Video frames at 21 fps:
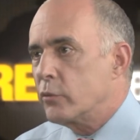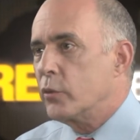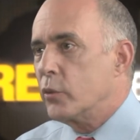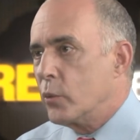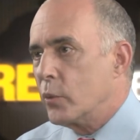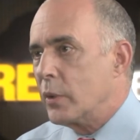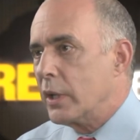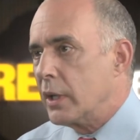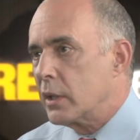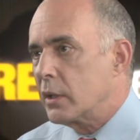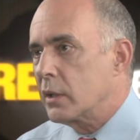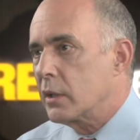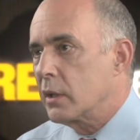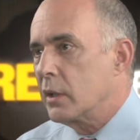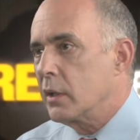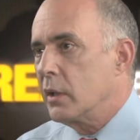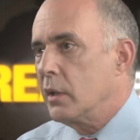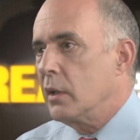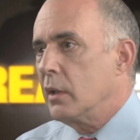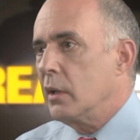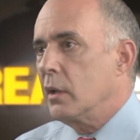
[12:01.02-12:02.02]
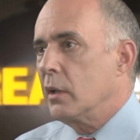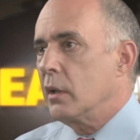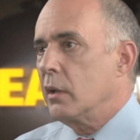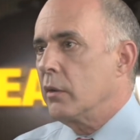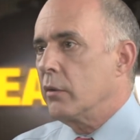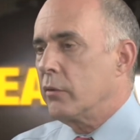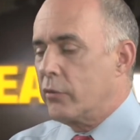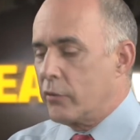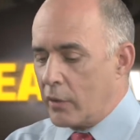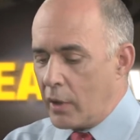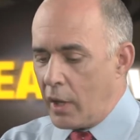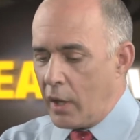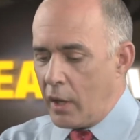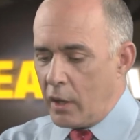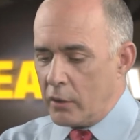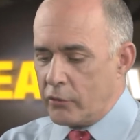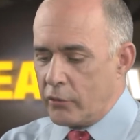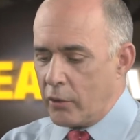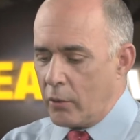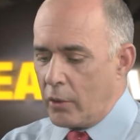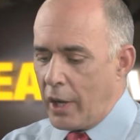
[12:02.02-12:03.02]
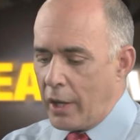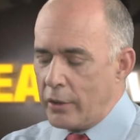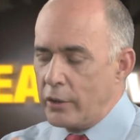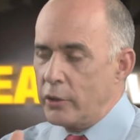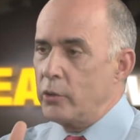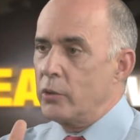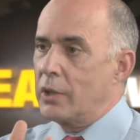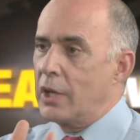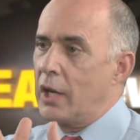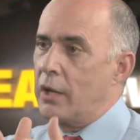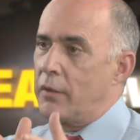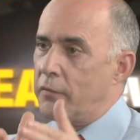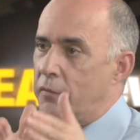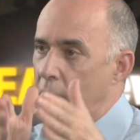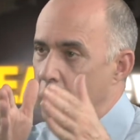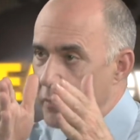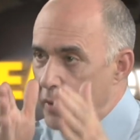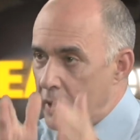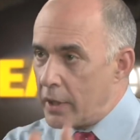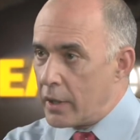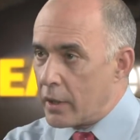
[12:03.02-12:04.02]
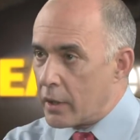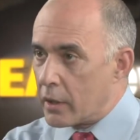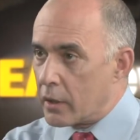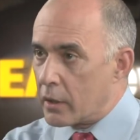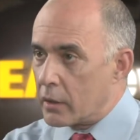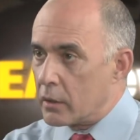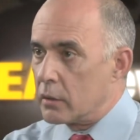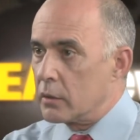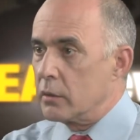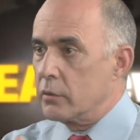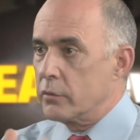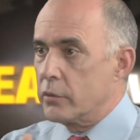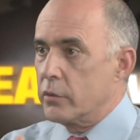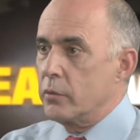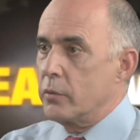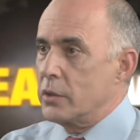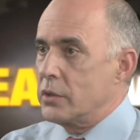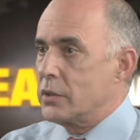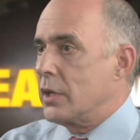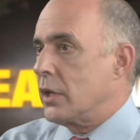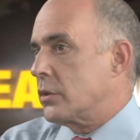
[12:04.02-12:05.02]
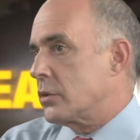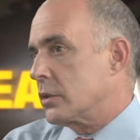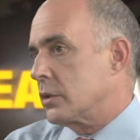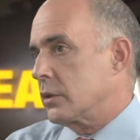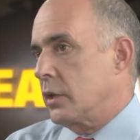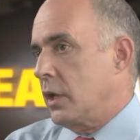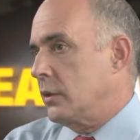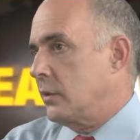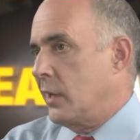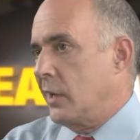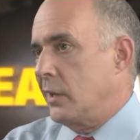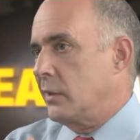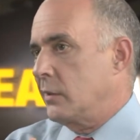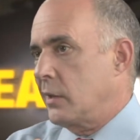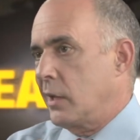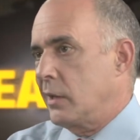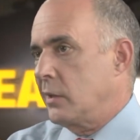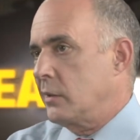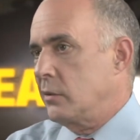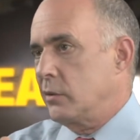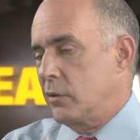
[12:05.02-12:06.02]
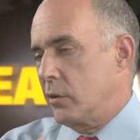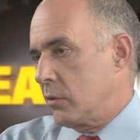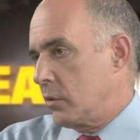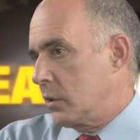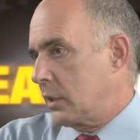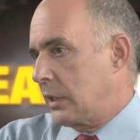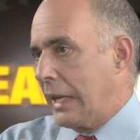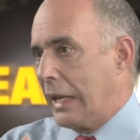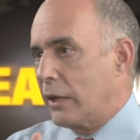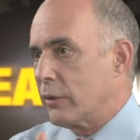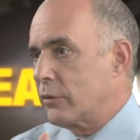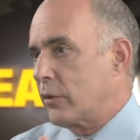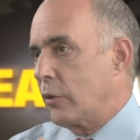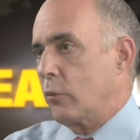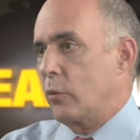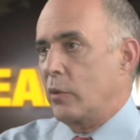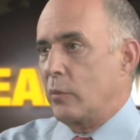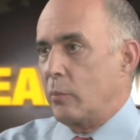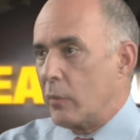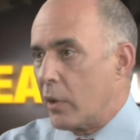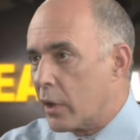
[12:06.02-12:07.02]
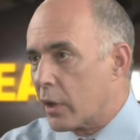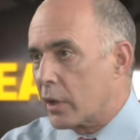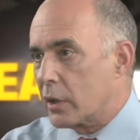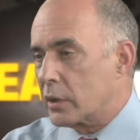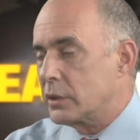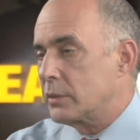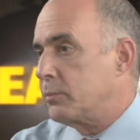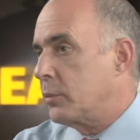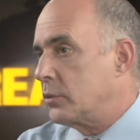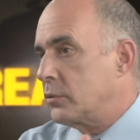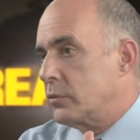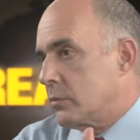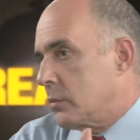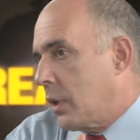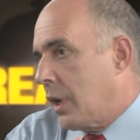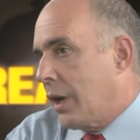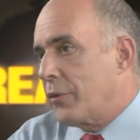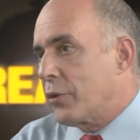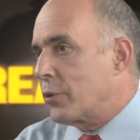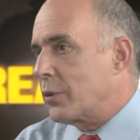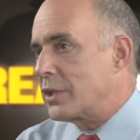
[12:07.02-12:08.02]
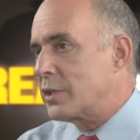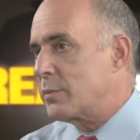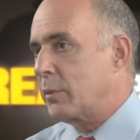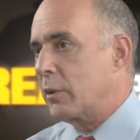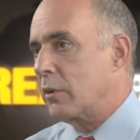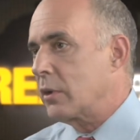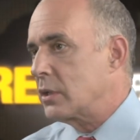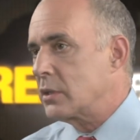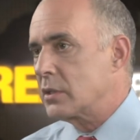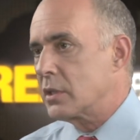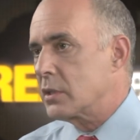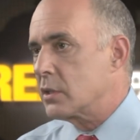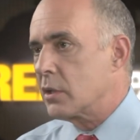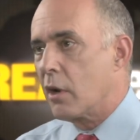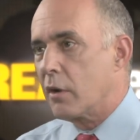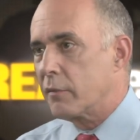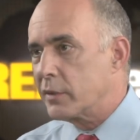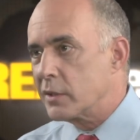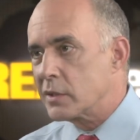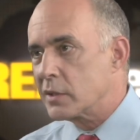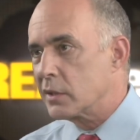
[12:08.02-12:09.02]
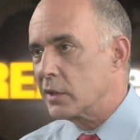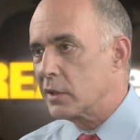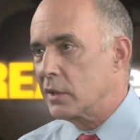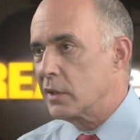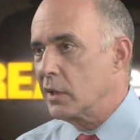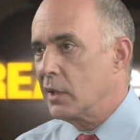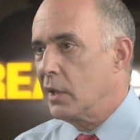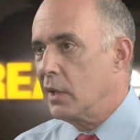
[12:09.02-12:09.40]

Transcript: to it. So, how do you get from there to essentially, and, and, and your encounter with Marx, but other experiences, obviously,